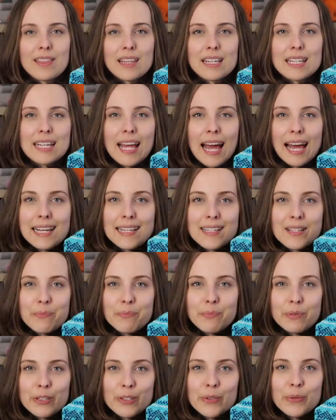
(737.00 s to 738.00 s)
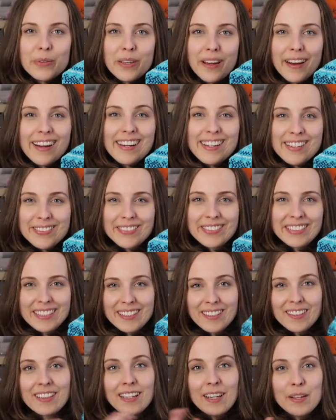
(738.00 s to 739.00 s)
that it has a blue yarn over
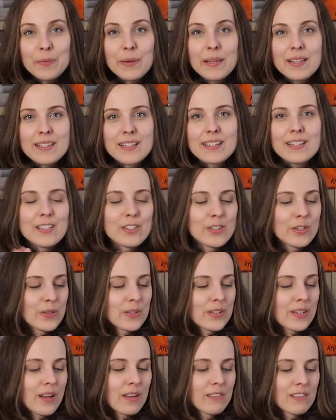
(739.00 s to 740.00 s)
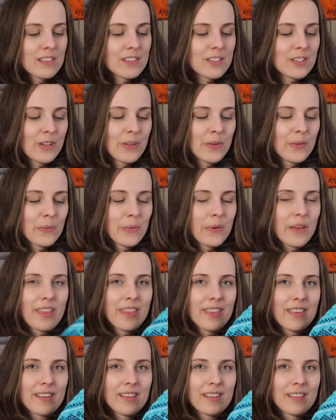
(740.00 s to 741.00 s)
here and I basically just continue with
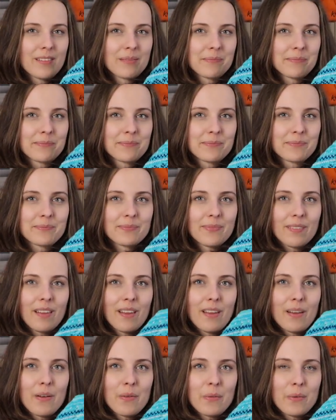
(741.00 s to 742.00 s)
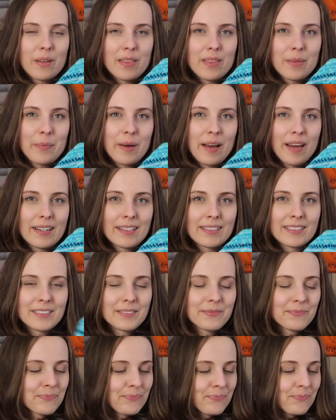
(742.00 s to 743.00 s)
the with the
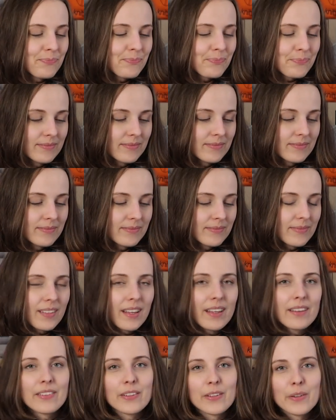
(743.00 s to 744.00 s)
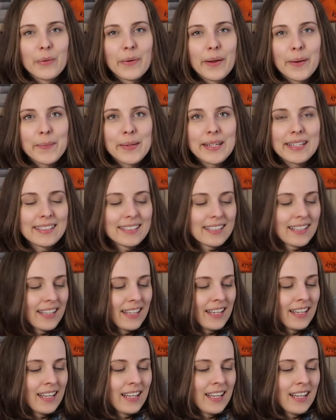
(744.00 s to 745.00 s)
pattern, if you know what I mean.
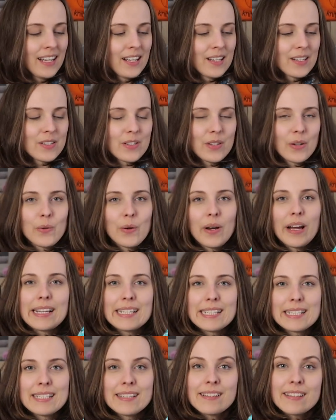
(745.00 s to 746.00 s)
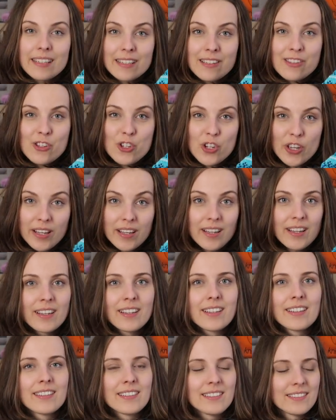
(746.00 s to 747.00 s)
So I did ninja